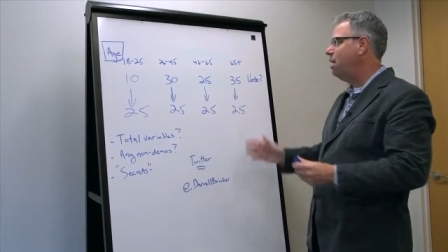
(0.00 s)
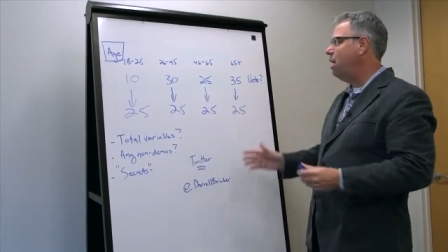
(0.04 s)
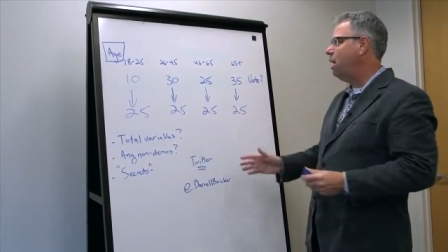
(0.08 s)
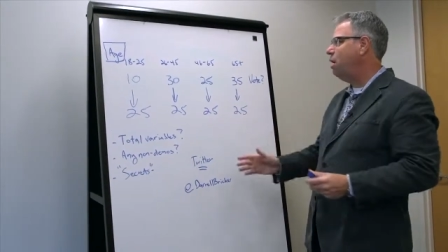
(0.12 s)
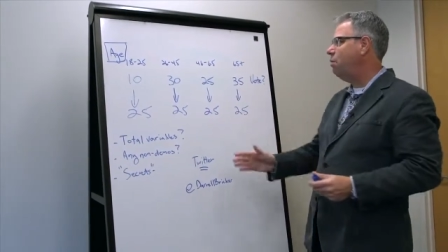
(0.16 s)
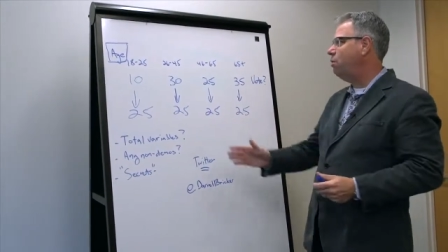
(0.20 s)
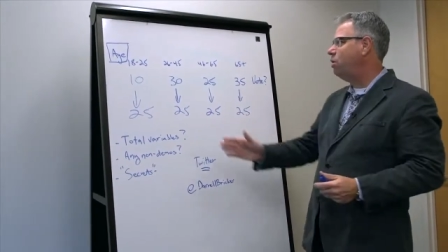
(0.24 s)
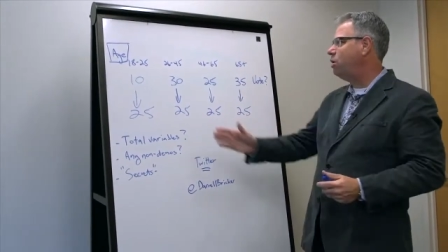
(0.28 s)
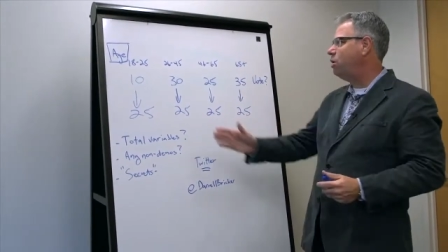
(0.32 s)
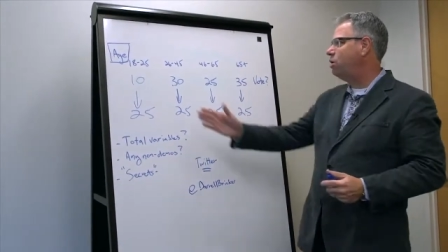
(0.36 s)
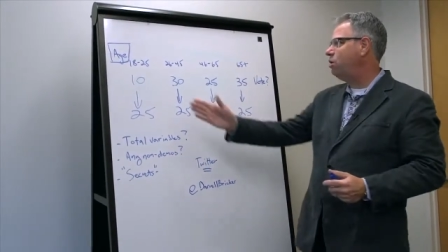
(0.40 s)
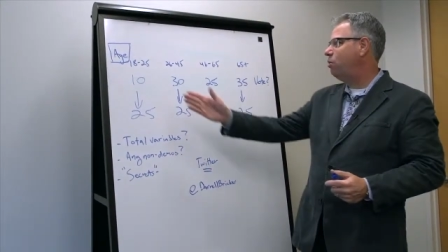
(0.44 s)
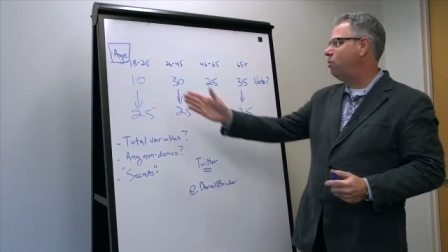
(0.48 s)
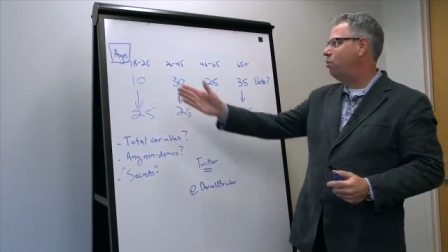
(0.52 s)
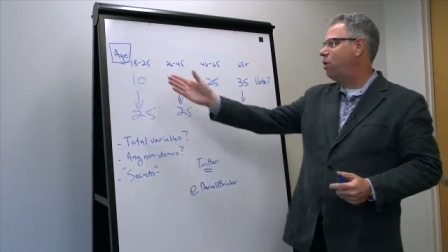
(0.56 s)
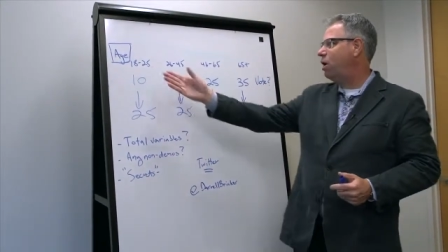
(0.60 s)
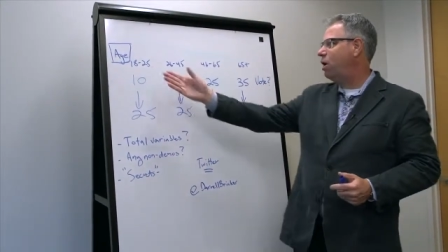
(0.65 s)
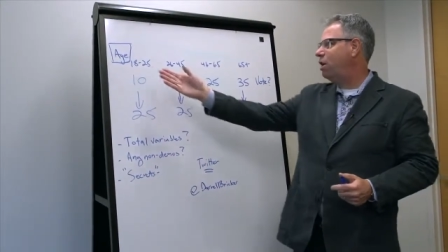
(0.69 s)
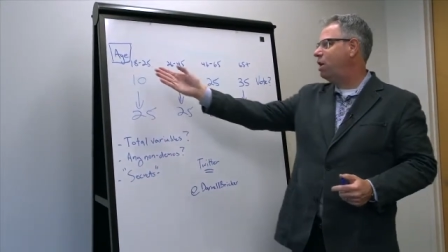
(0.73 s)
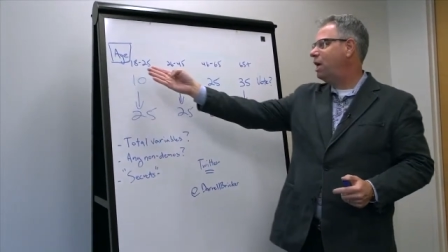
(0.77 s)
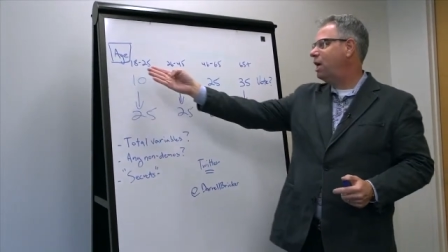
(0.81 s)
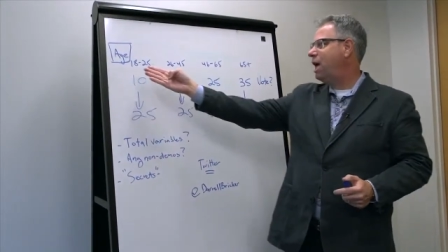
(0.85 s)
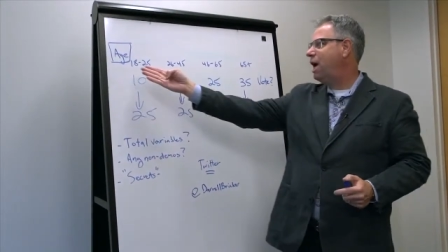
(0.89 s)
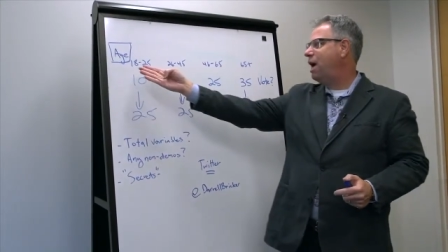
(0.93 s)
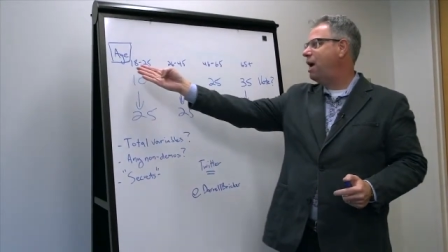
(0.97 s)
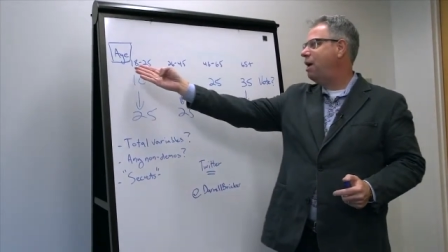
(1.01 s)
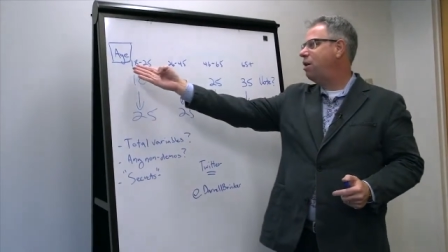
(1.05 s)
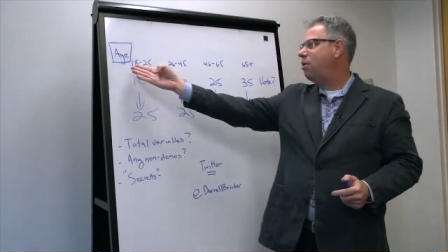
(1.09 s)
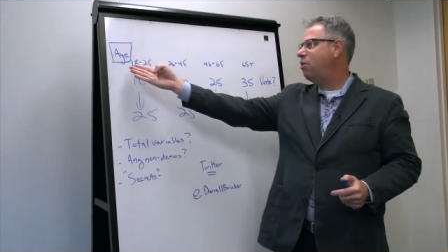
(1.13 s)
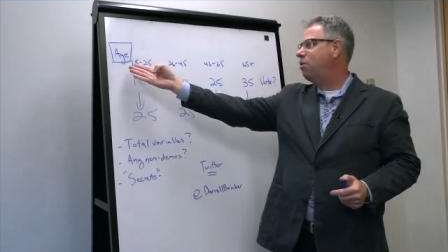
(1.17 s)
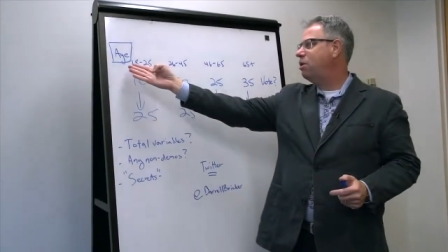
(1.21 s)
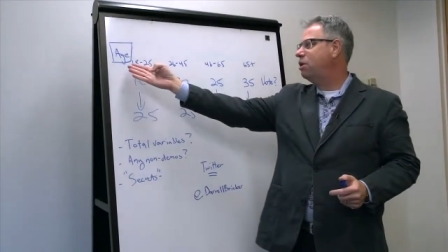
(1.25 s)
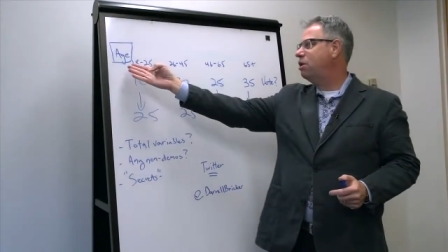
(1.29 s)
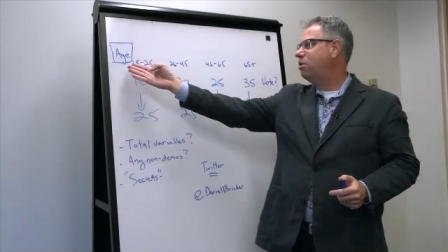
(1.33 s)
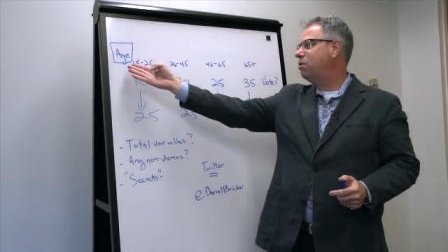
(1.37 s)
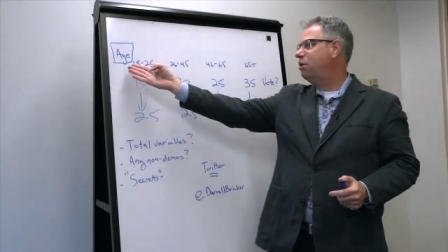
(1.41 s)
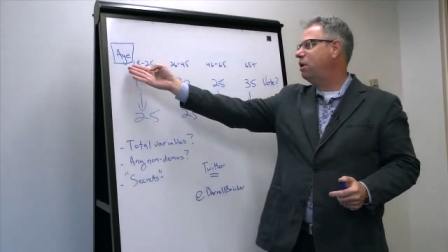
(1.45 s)
in which one of the
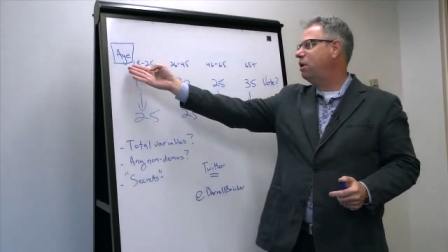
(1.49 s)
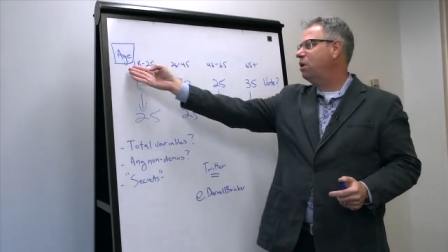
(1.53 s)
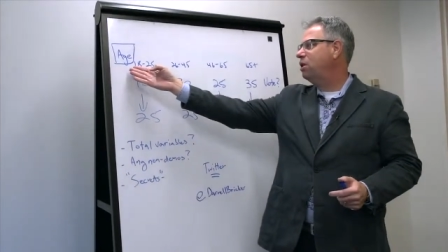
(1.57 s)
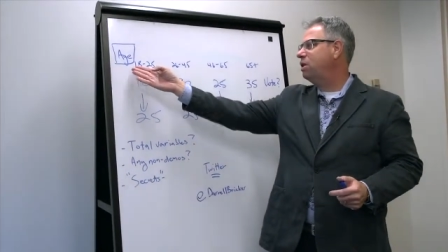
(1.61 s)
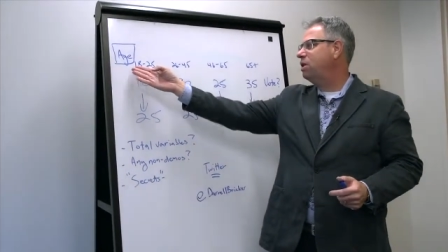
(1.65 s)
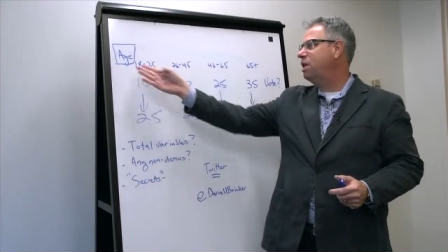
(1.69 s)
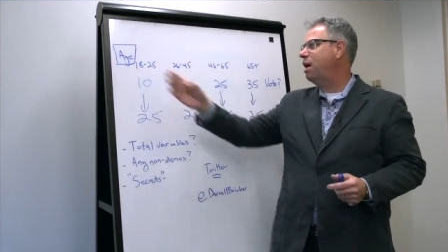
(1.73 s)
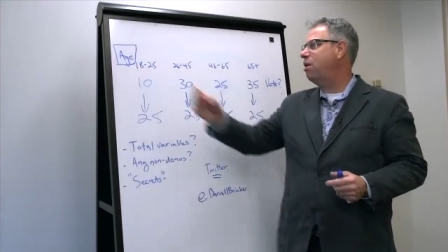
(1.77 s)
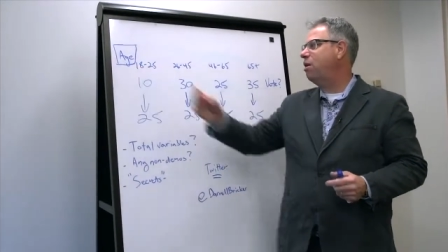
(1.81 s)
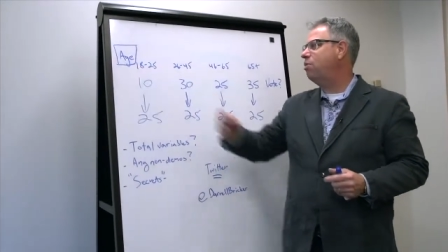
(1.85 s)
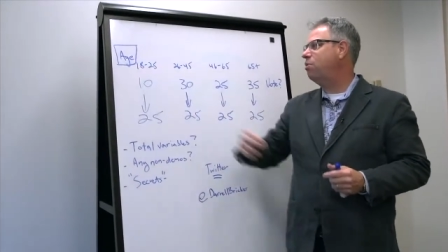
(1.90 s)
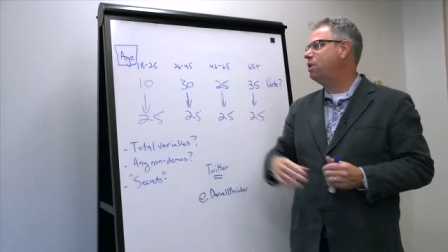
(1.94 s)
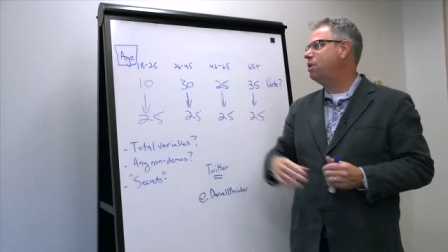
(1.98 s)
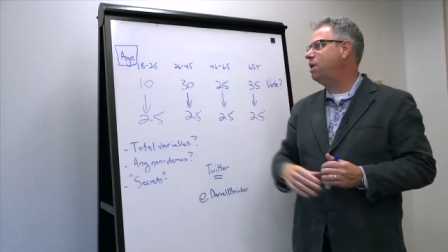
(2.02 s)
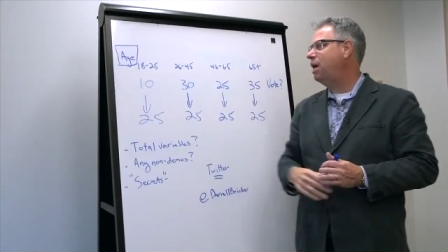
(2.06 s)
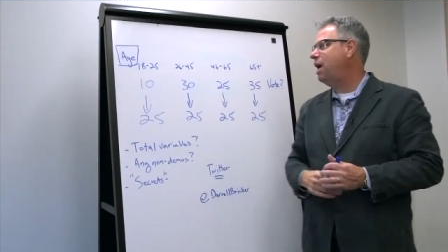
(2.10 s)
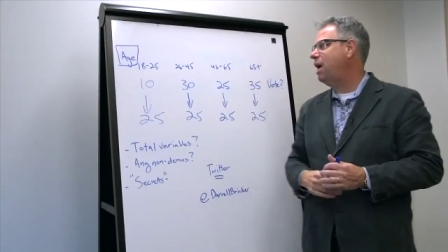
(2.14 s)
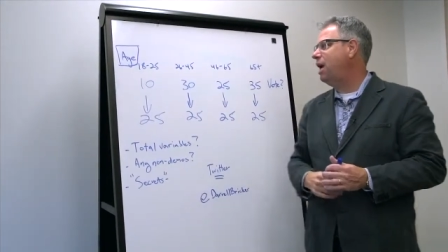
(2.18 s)
categories that we looked at was